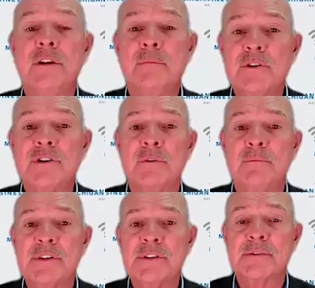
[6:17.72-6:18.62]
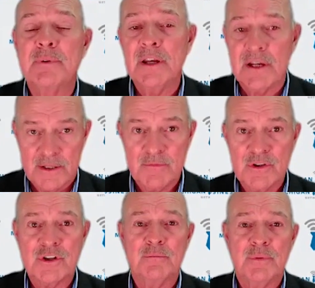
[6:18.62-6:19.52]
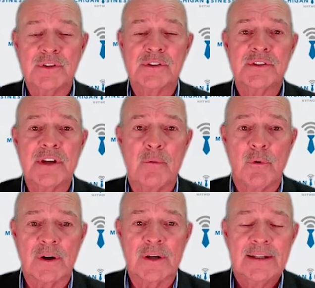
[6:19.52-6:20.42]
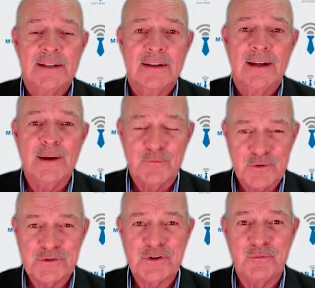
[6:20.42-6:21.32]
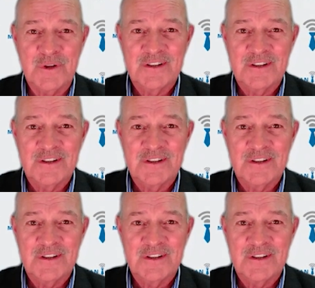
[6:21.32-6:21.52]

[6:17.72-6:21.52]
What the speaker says: the Michigan Business Beat on the Michigan Business Network. I'm Chris Holman.